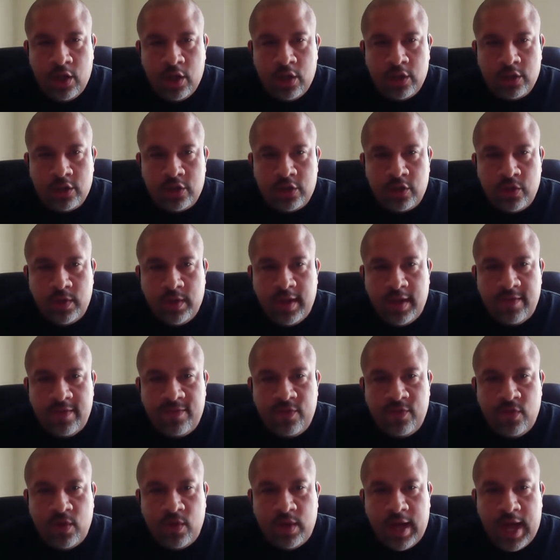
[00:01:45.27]
to give
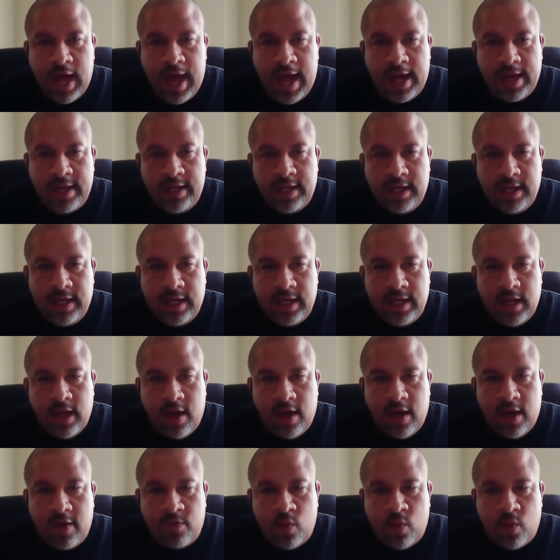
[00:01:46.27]
you an idea
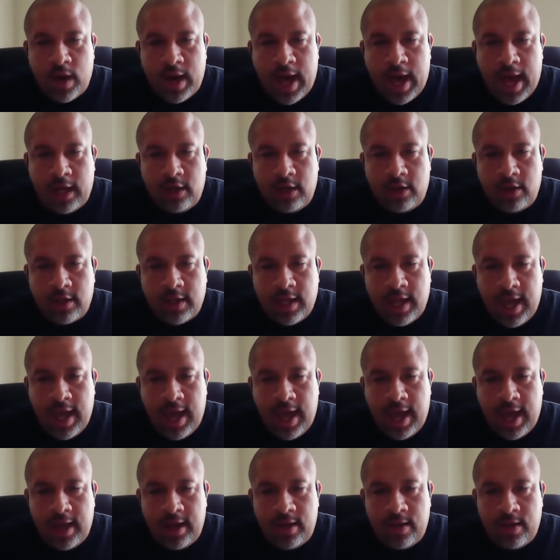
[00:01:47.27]
of what I look
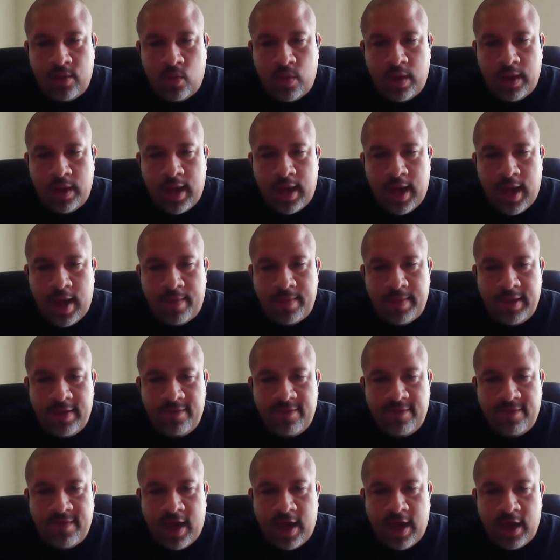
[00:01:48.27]
at when I'm
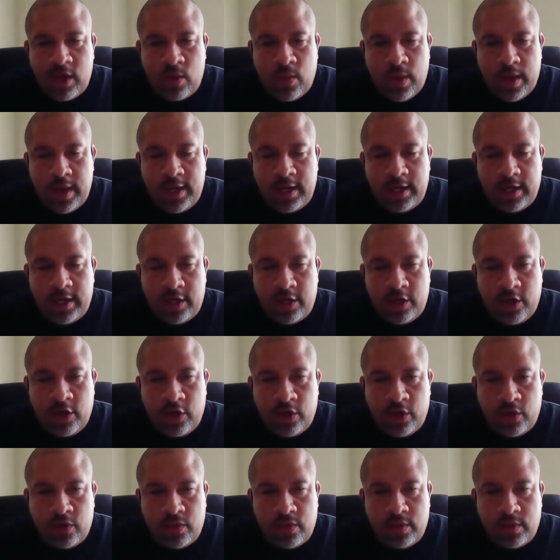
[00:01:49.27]
evaluating a
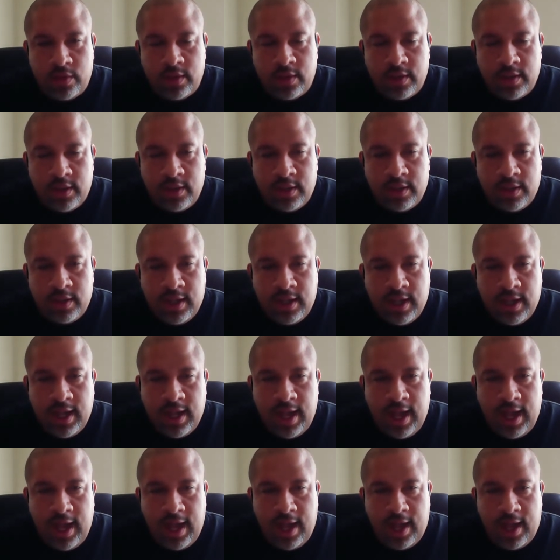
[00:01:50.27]
note
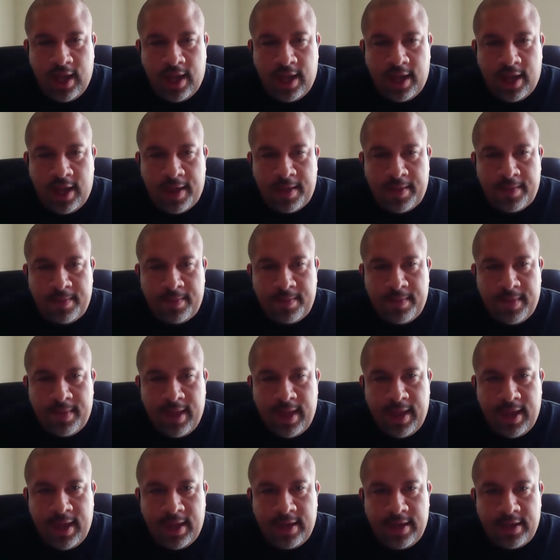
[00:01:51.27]

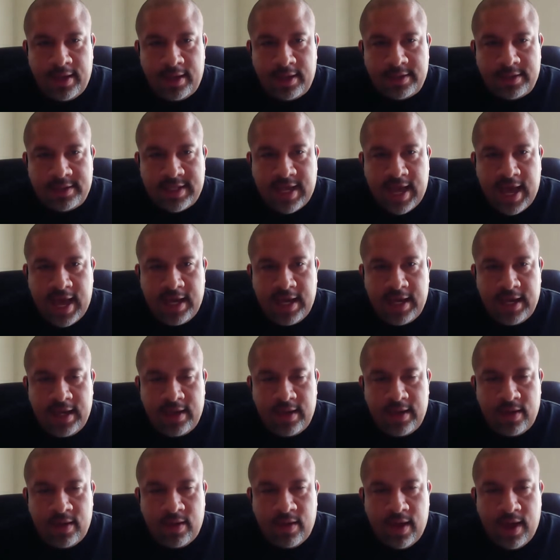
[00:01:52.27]
and
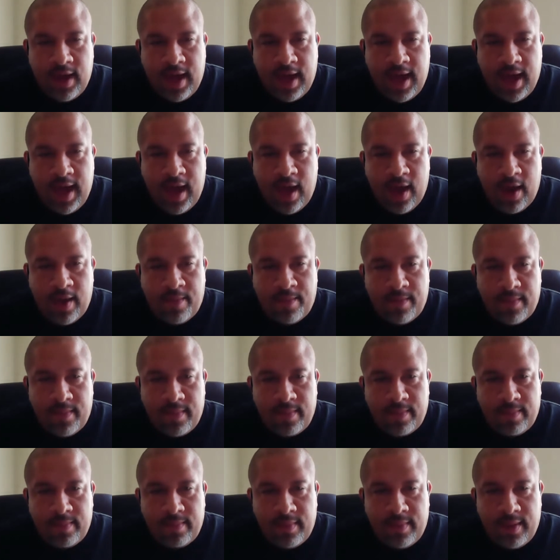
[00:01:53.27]
deciding how
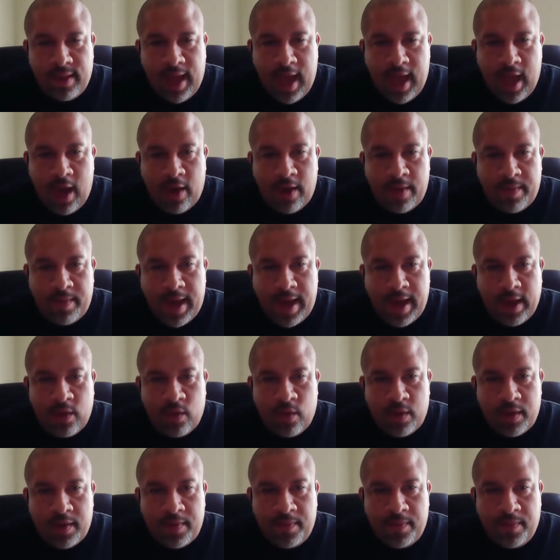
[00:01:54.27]
am I
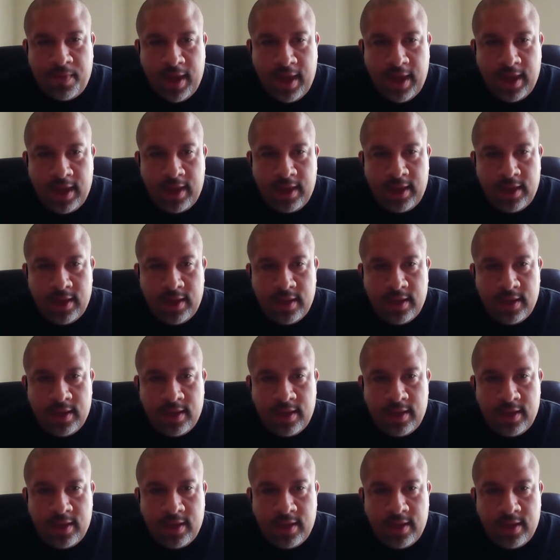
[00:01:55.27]
going to pay
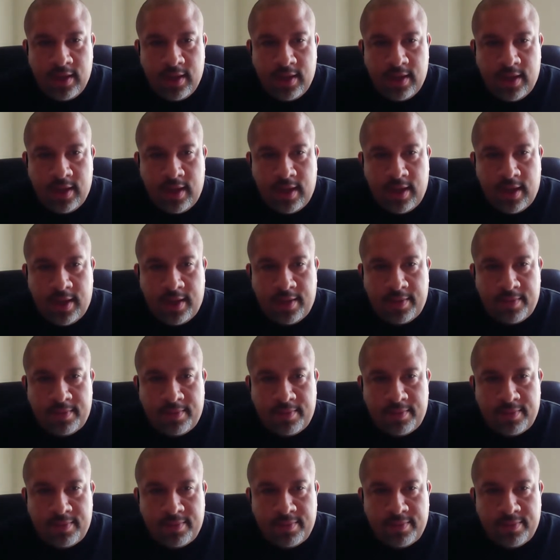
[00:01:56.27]

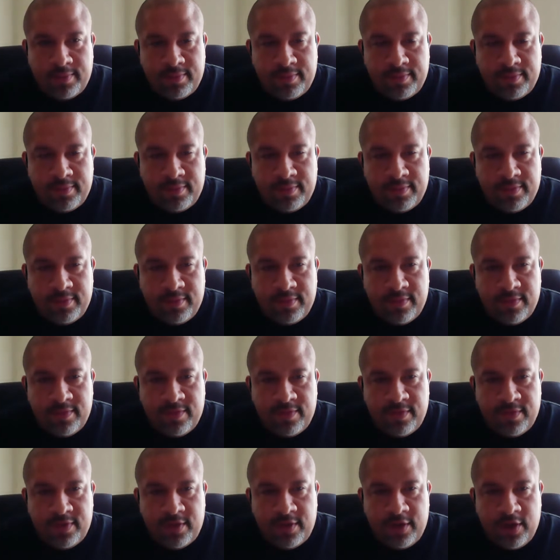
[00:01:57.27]

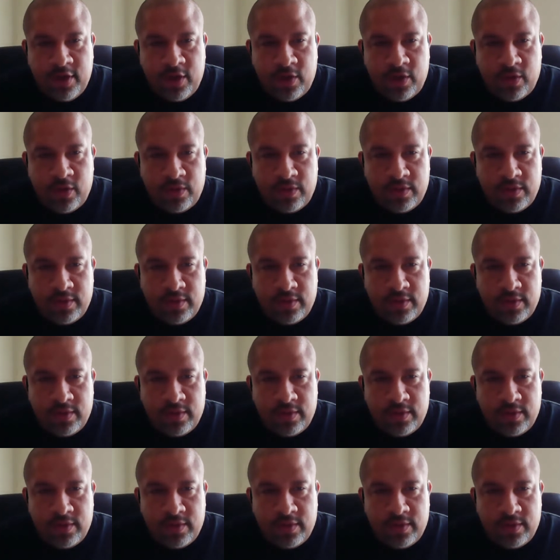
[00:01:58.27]
for the note.